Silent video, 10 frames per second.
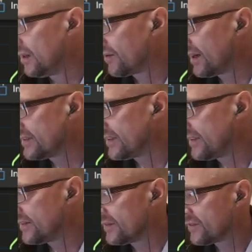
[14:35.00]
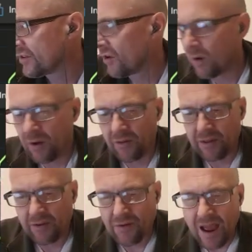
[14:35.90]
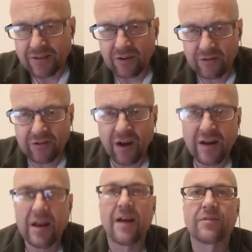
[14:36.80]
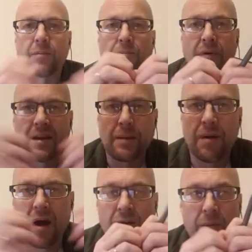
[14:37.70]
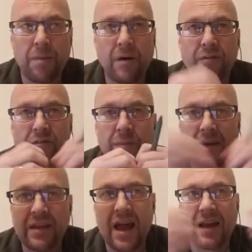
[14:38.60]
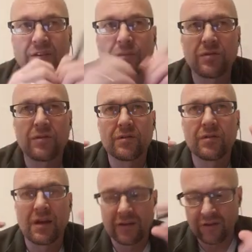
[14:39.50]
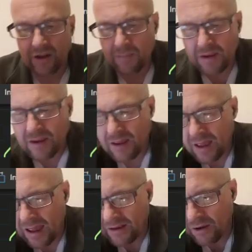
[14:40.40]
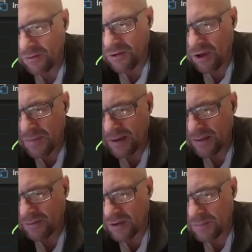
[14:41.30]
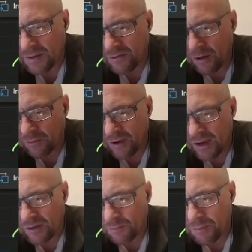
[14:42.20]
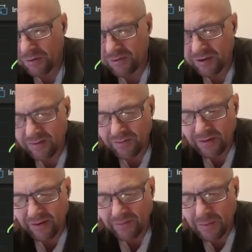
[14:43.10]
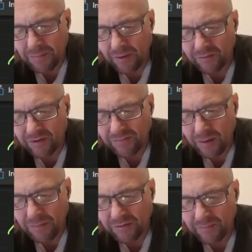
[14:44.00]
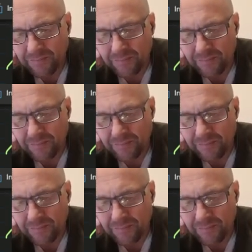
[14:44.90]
Alrighty, so on the reactant side, I have to break apart the bonds to make the atoms. So that's going to be endothermic, it's going to be delta H positive. These have to be positive numbers.